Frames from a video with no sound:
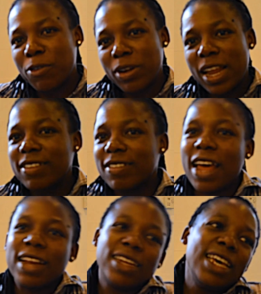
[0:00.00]
and relax
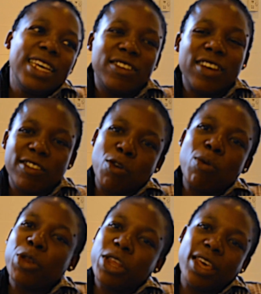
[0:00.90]
and just
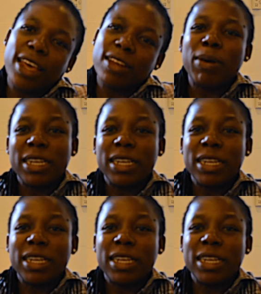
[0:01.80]
communicate.